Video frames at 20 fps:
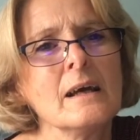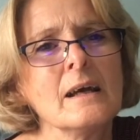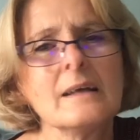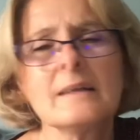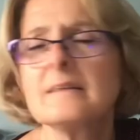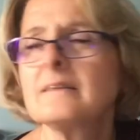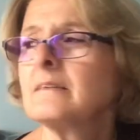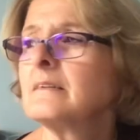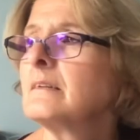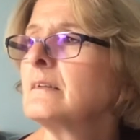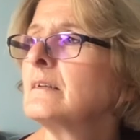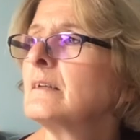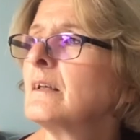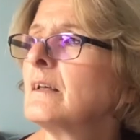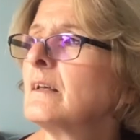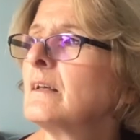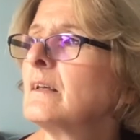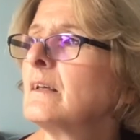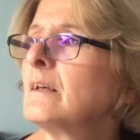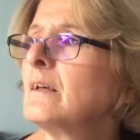And
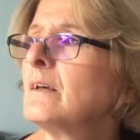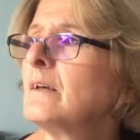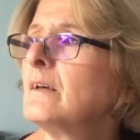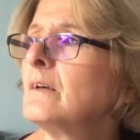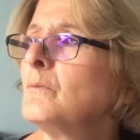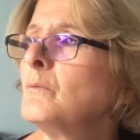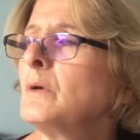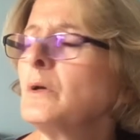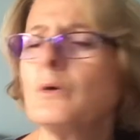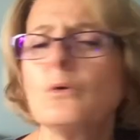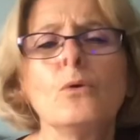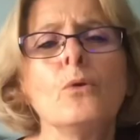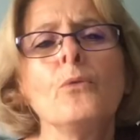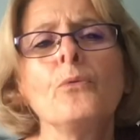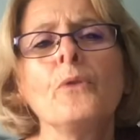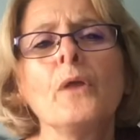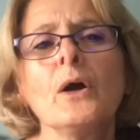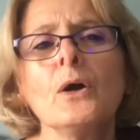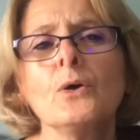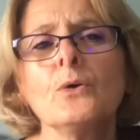we
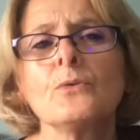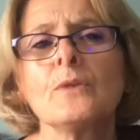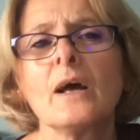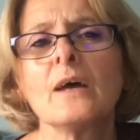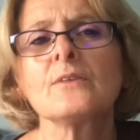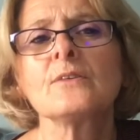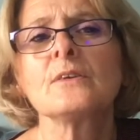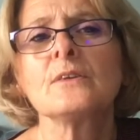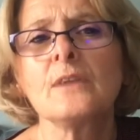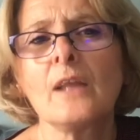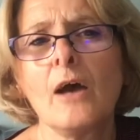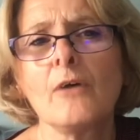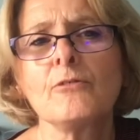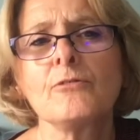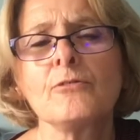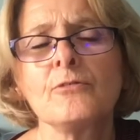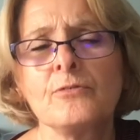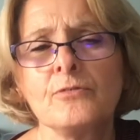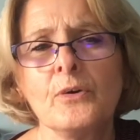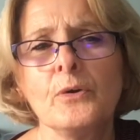all know there's enough
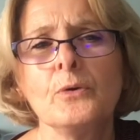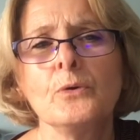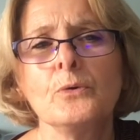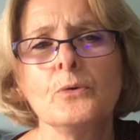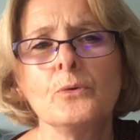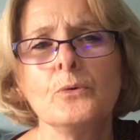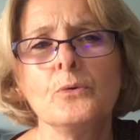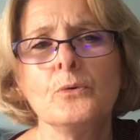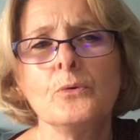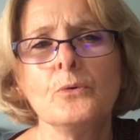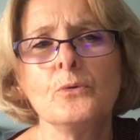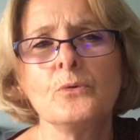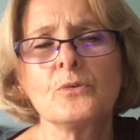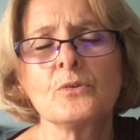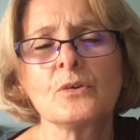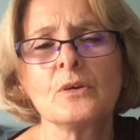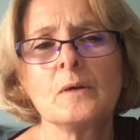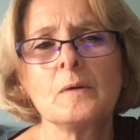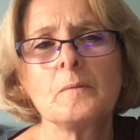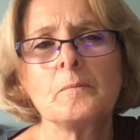
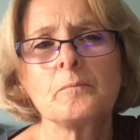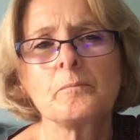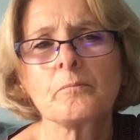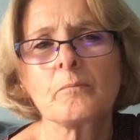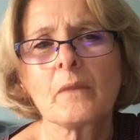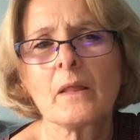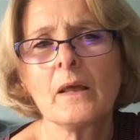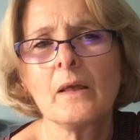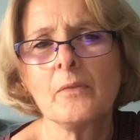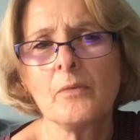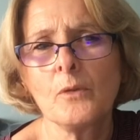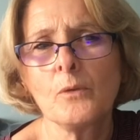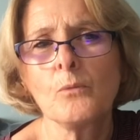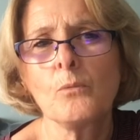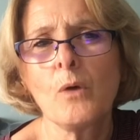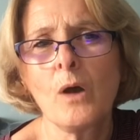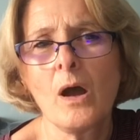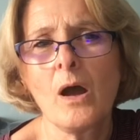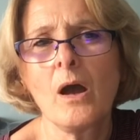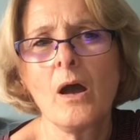food in the
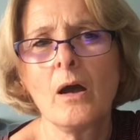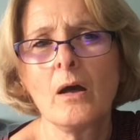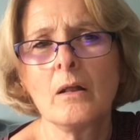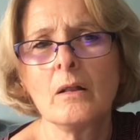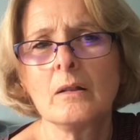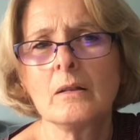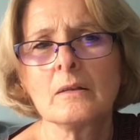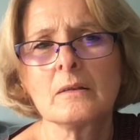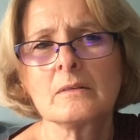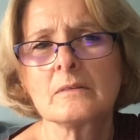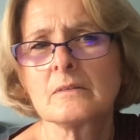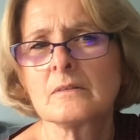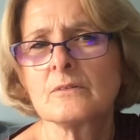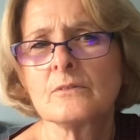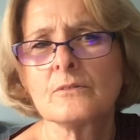world